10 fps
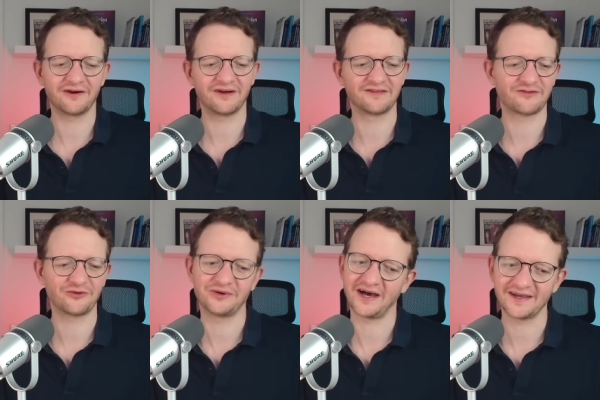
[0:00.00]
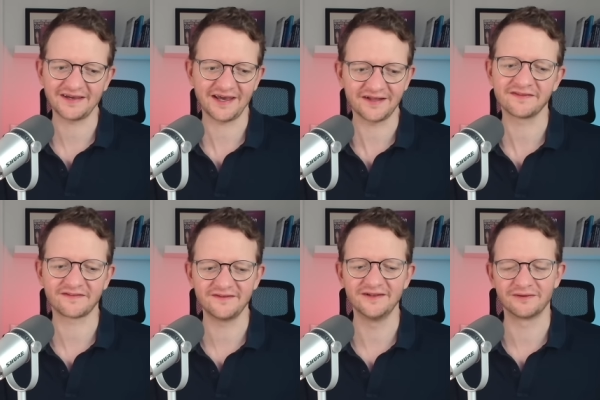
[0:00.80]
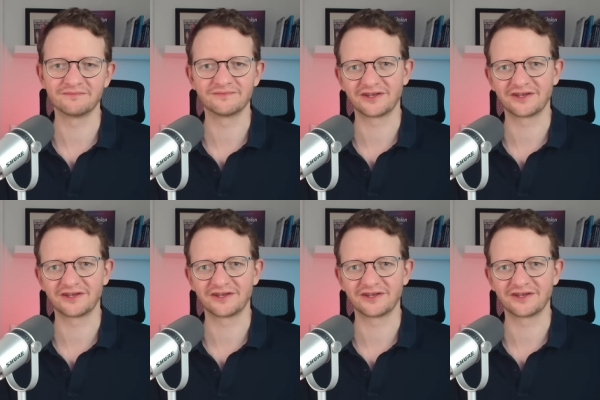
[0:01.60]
And so I can't see them